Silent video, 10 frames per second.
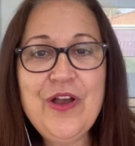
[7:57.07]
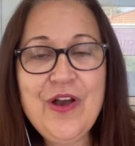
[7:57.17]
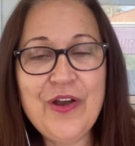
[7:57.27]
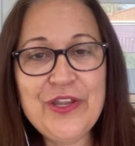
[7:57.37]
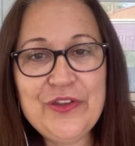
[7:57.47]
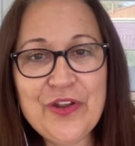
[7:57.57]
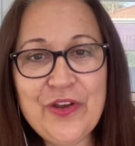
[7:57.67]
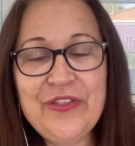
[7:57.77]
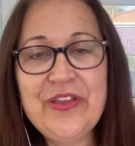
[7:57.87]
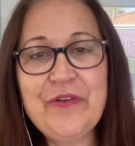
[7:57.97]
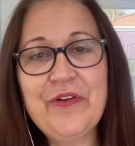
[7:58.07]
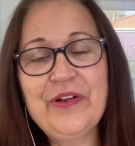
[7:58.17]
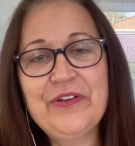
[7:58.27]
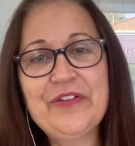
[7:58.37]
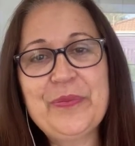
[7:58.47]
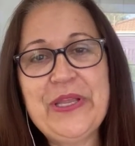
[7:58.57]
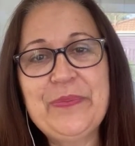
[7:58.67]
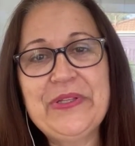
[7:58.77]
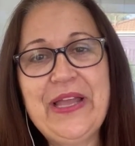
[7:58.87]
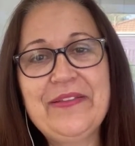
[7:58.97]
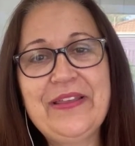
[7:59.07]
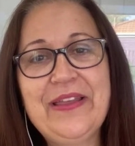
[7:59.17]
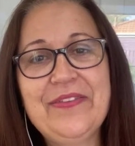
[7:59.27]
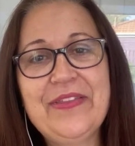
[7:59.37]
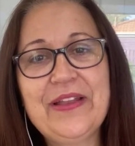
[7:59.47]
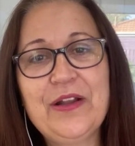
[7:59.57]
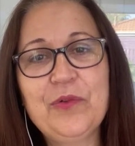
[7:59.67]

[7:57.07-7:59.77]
I know there are a lot of people out there that are